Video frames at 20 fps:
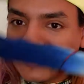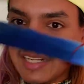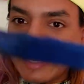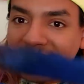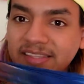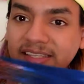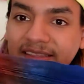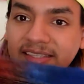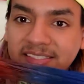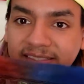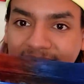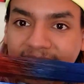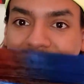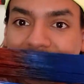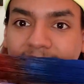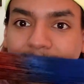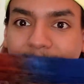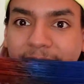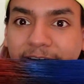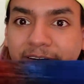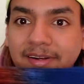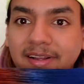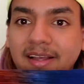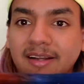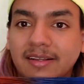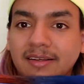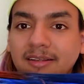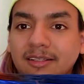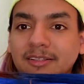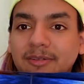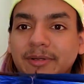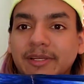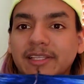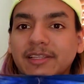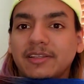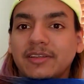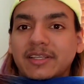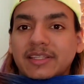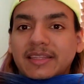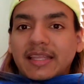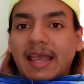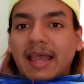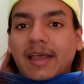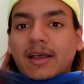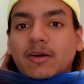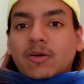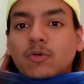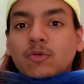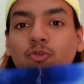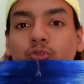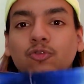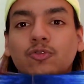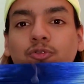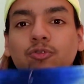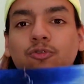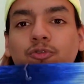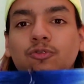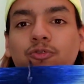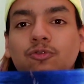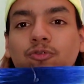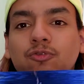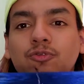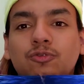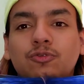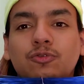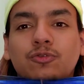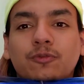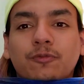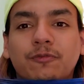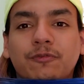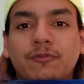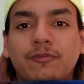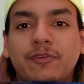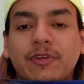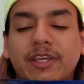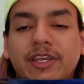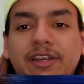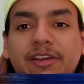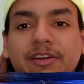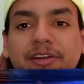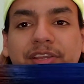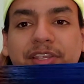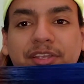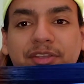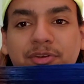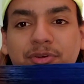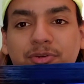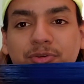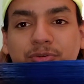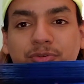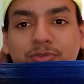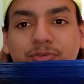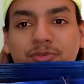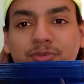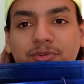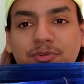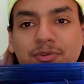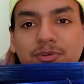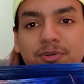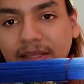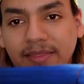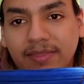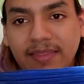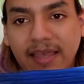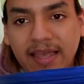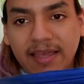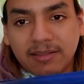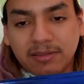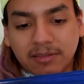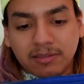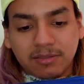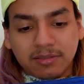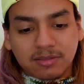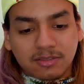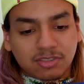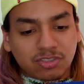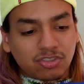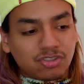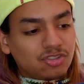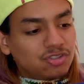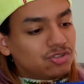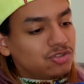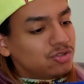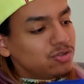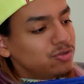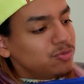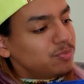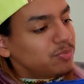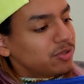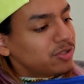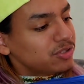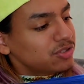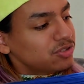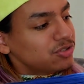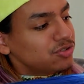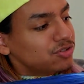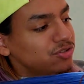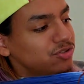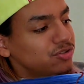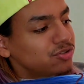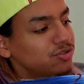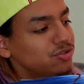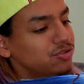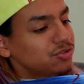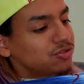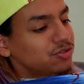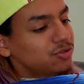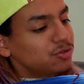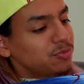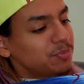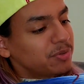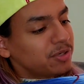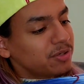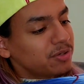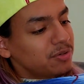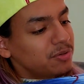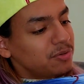I think this is an Americana colorway. Look at that. Ooh, very cool. That looks super, super